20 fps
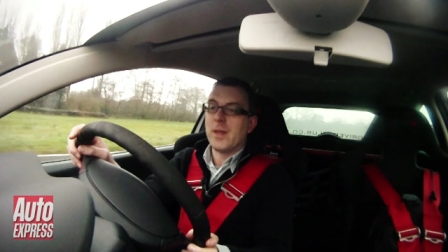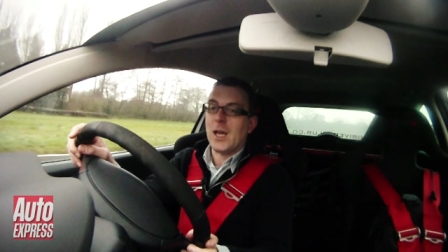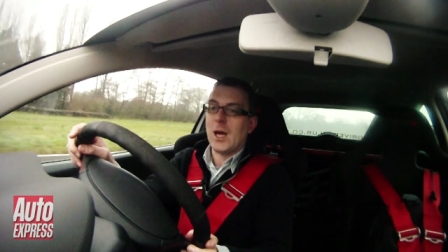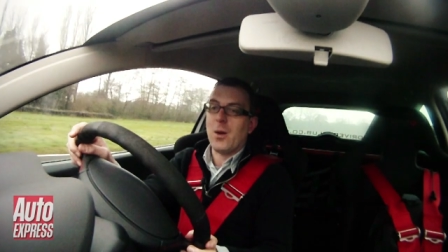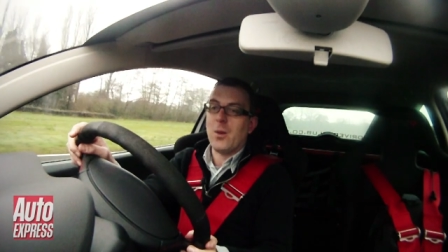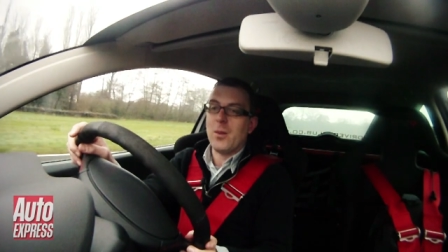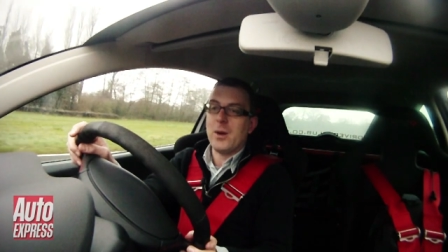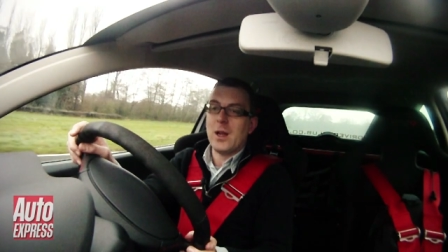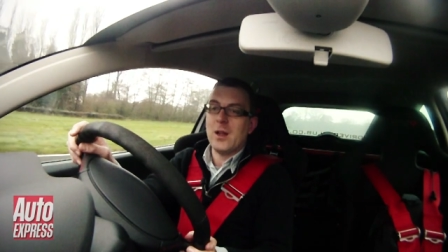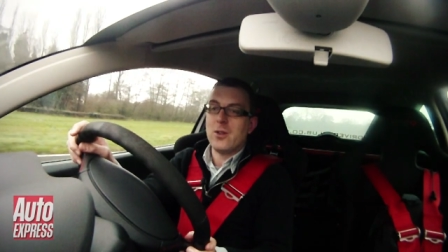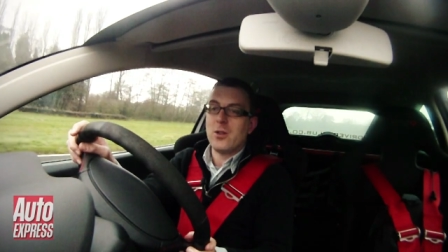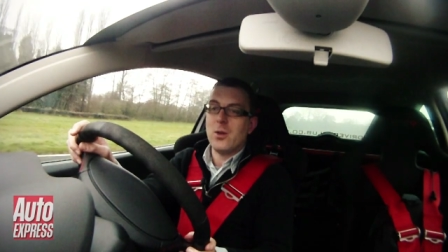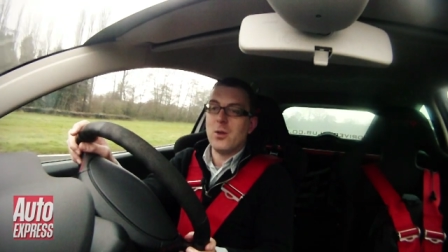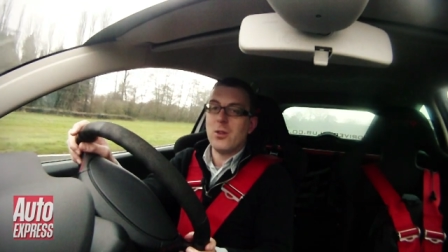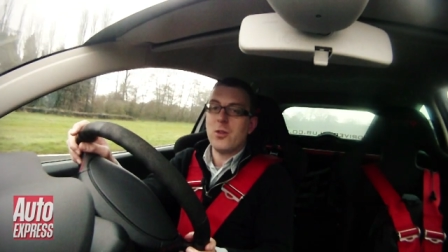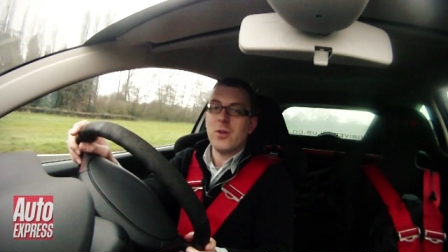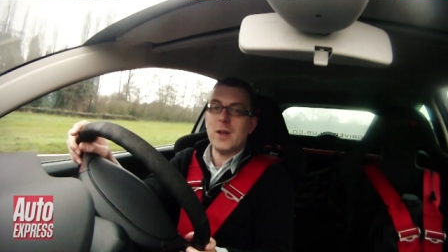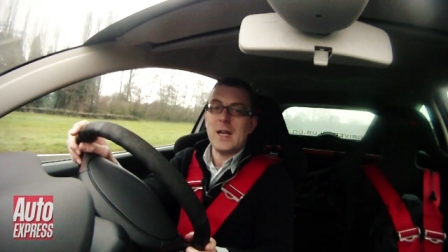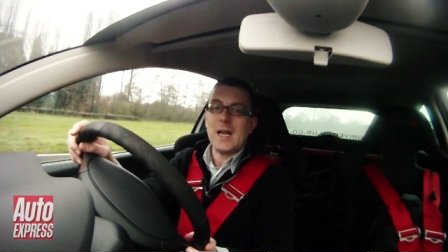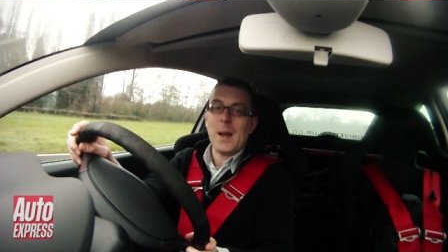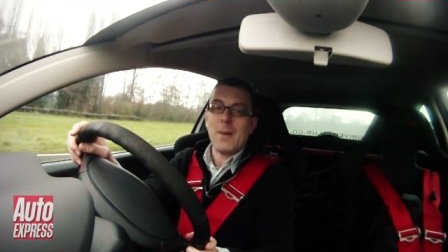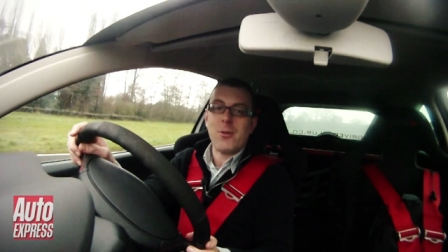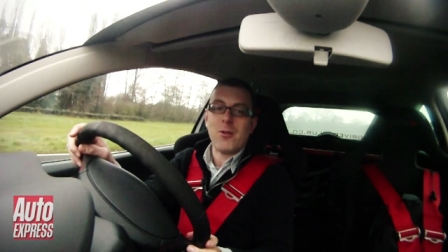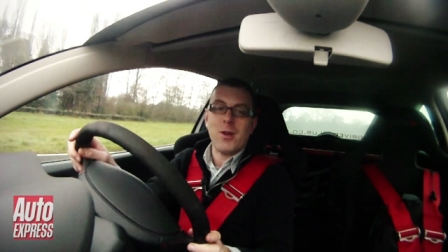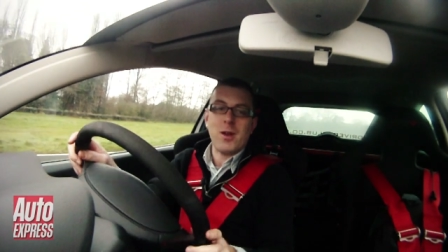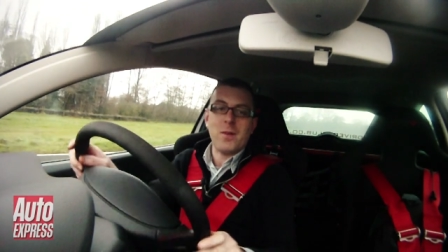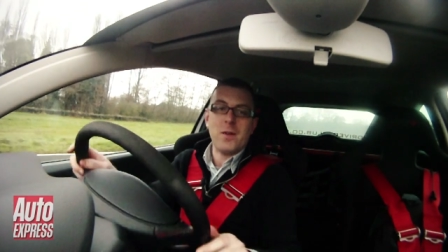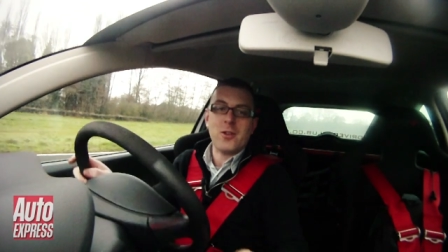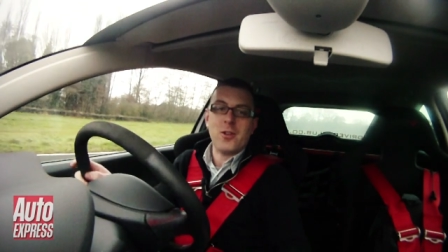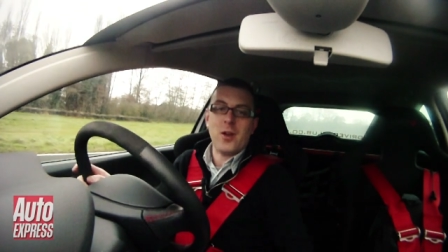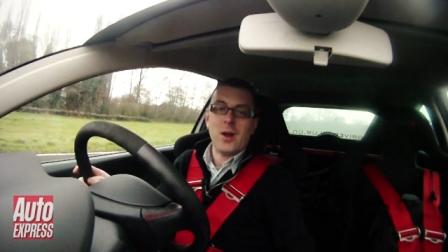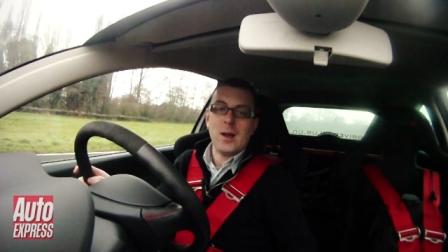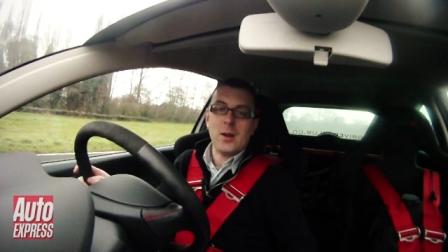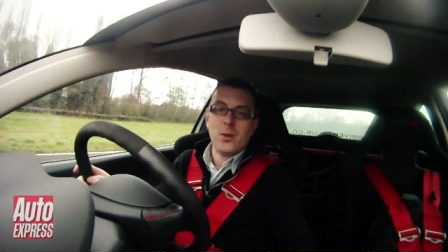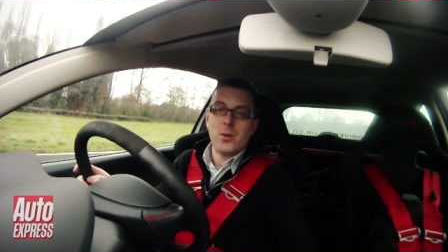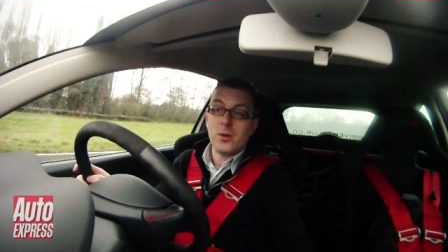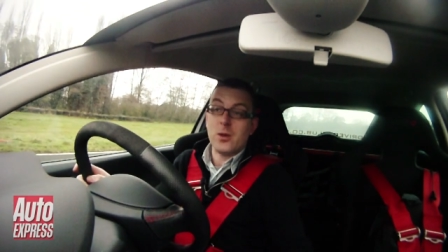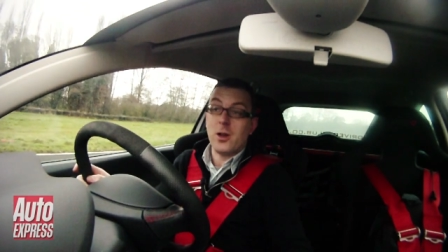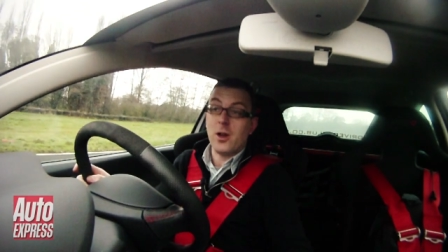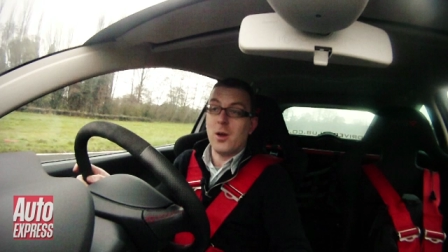Now we're going to do 3 laps around the
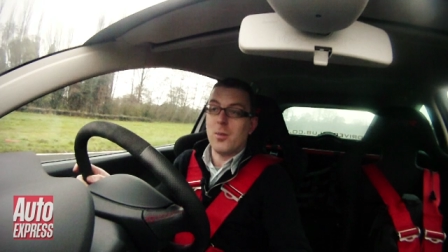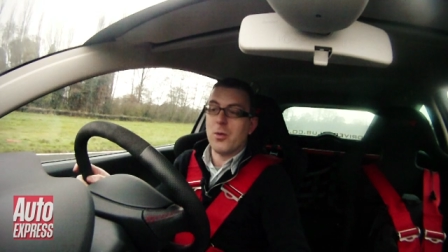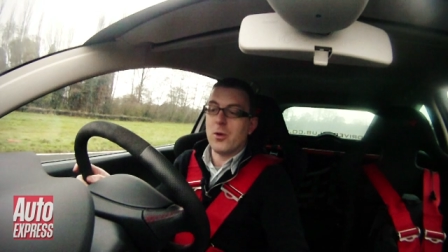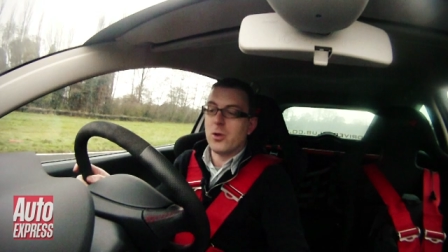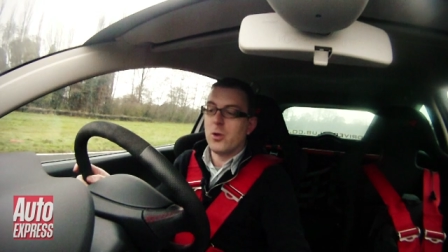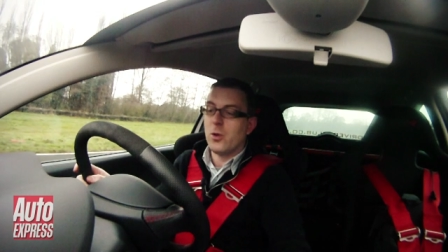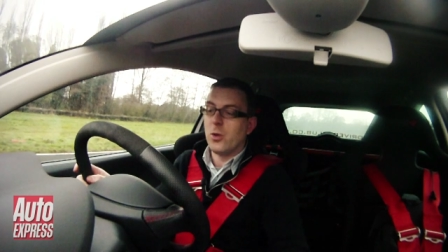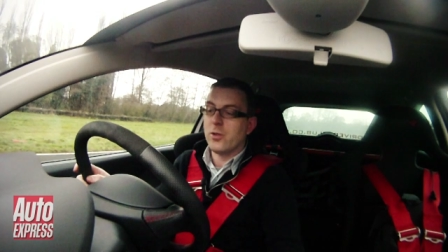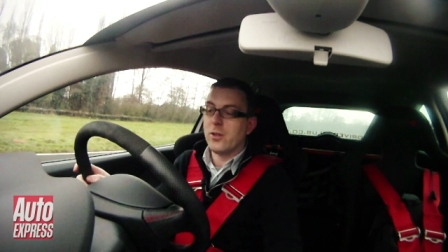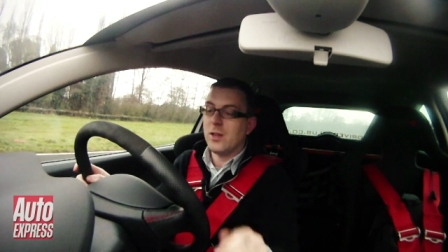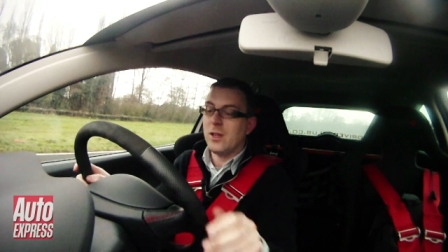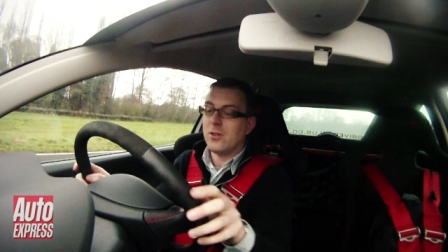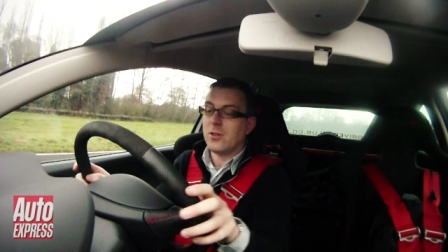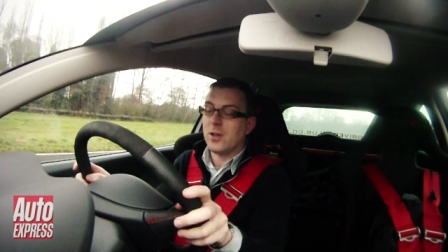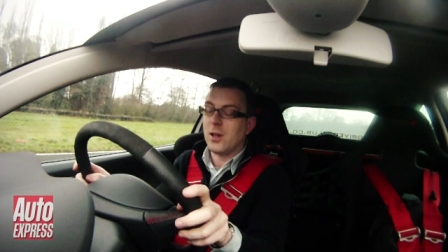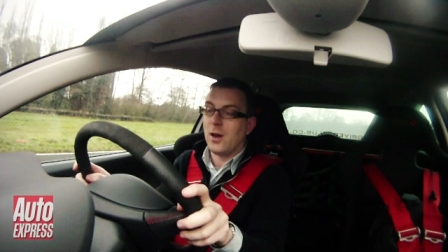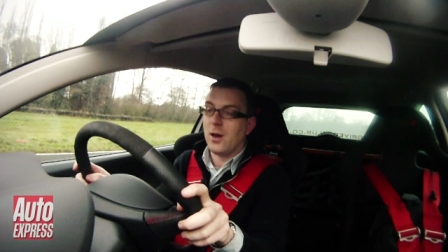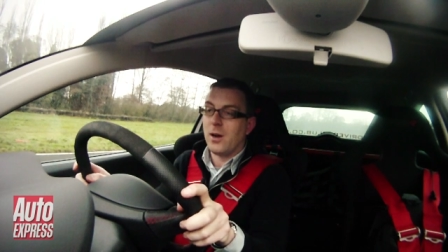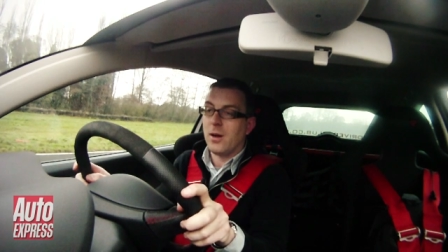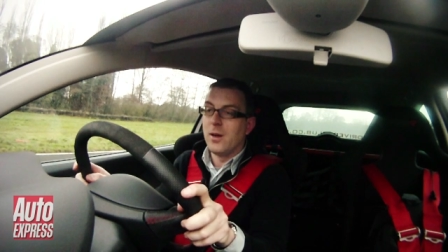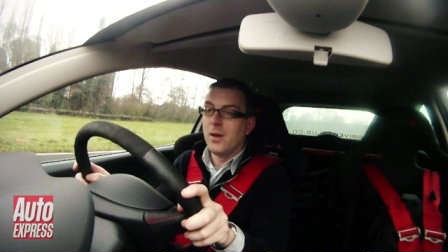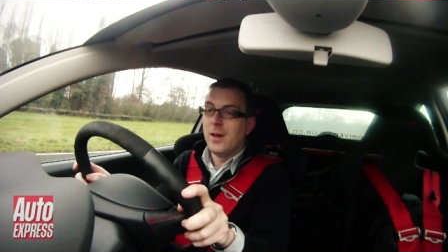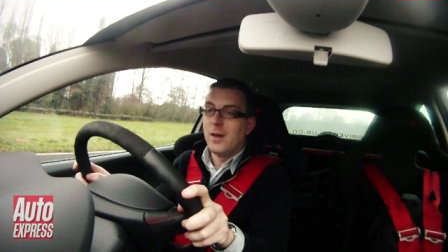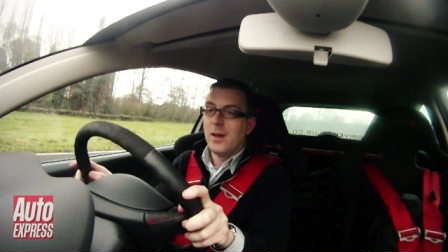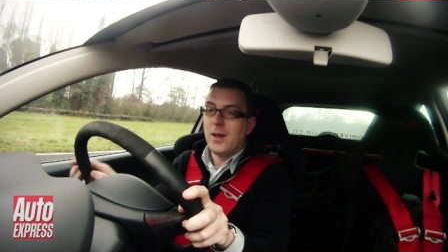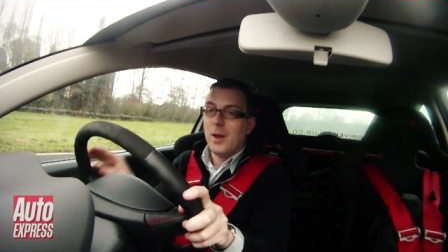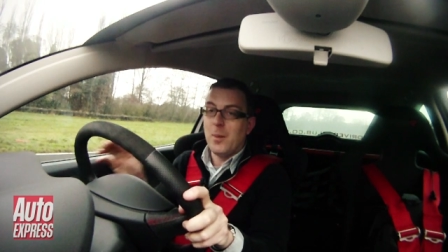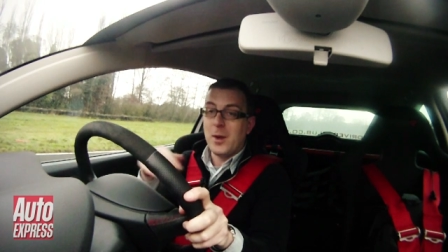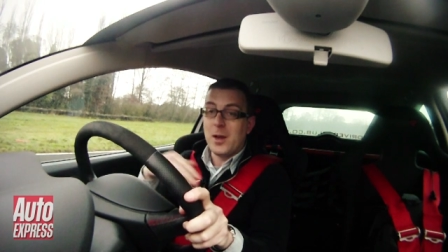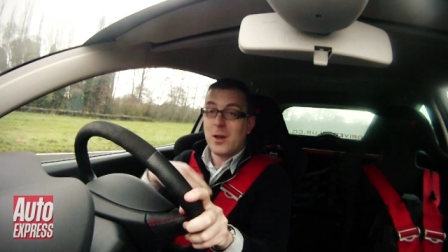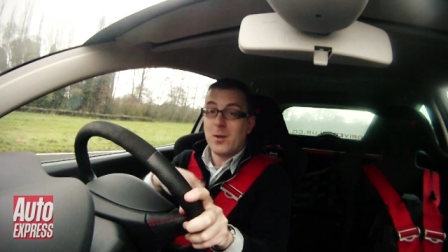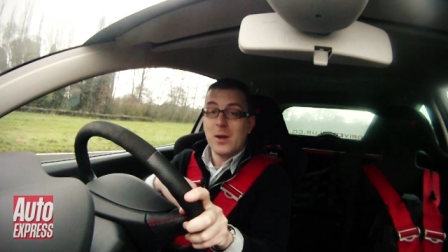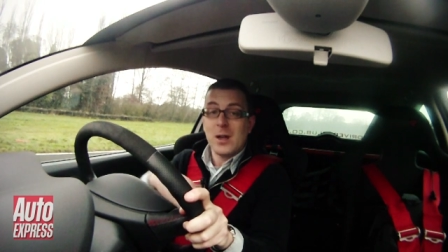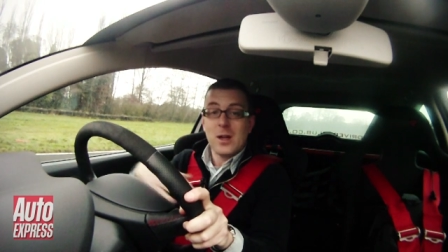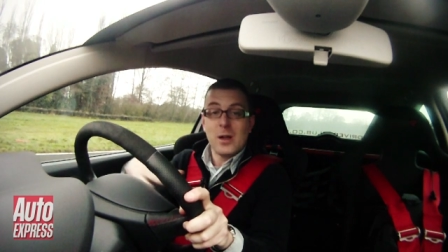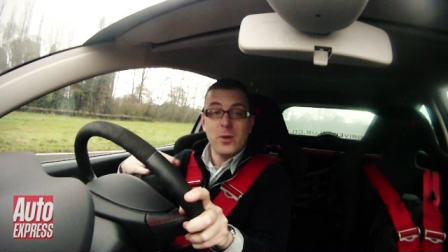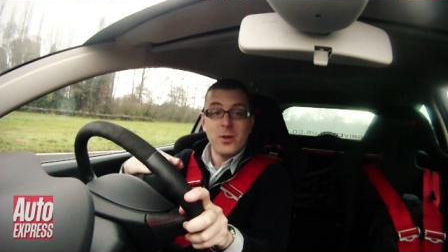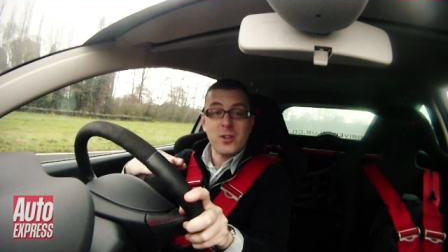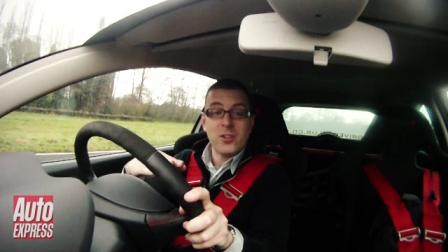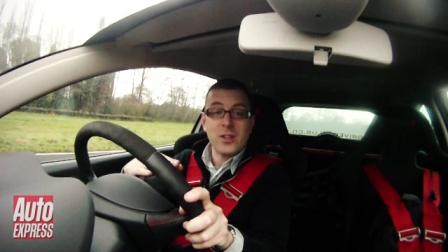tight little Kerber course in each car, and we're going
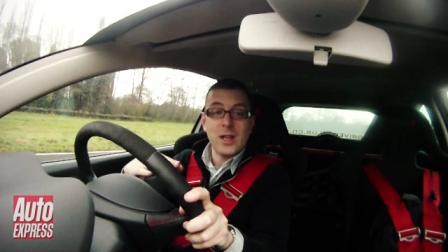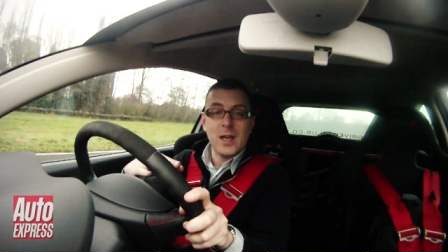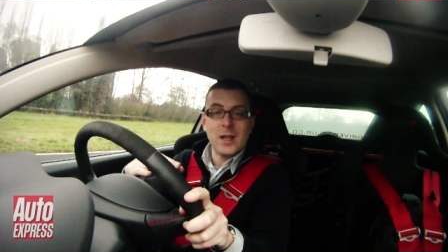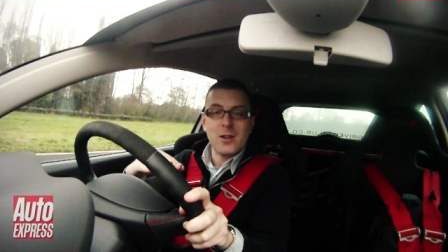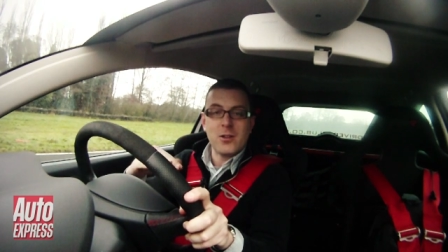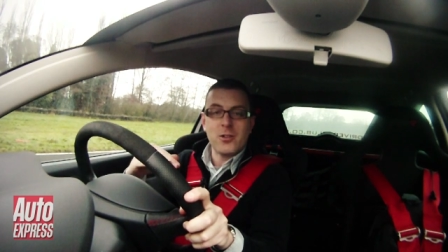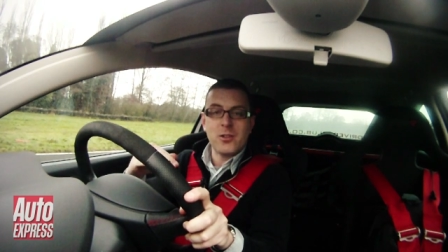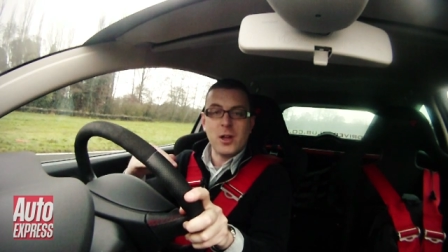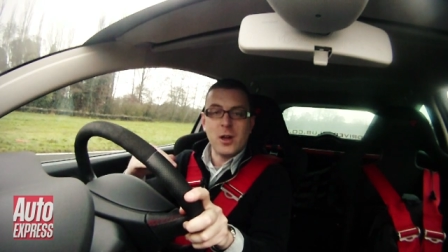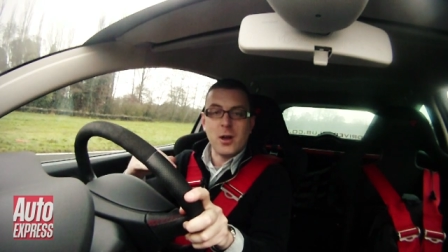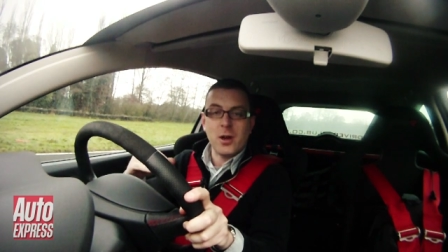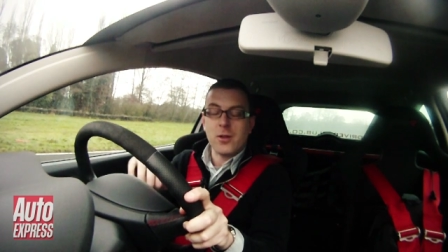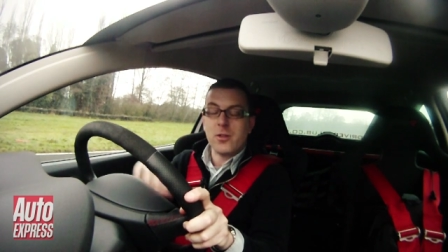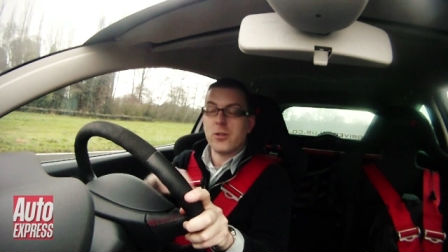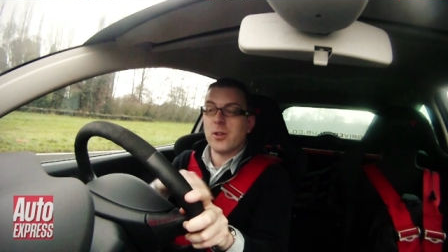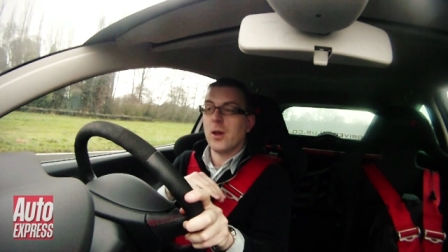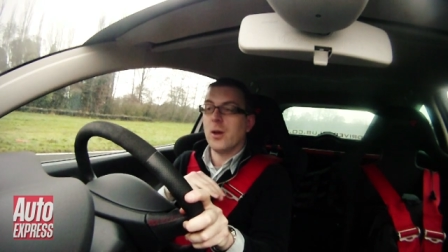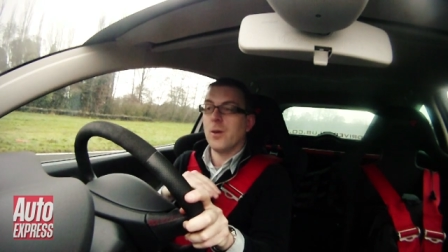to include a standing start.